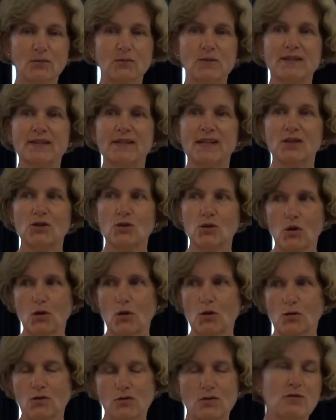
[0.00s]
And we said,
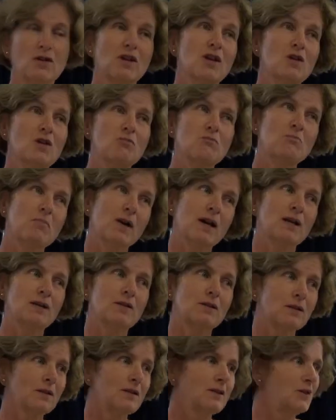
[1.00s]
no, but
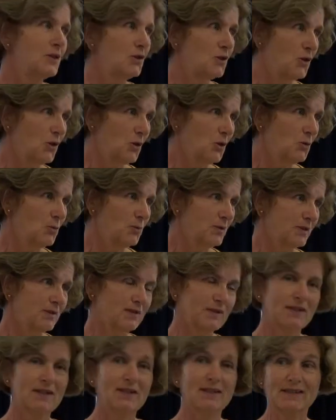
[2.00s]
do you think you could help
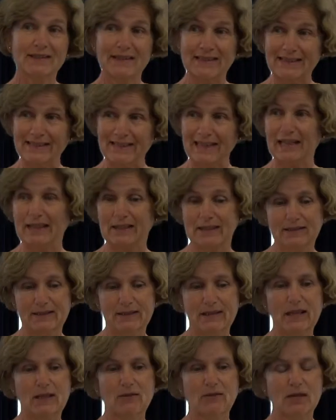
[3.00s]
us? And he said, yes,
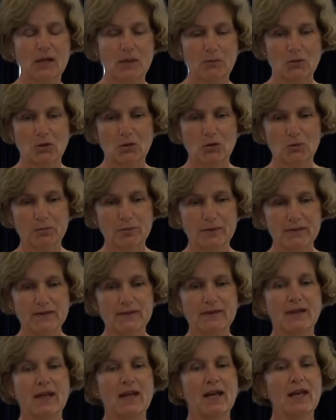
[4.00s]
he would come and help
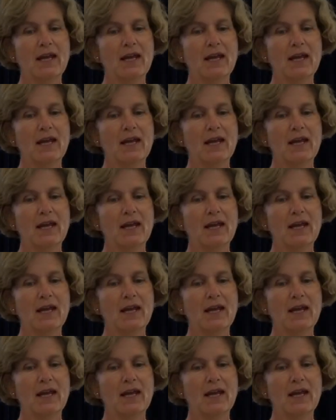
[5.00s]
us.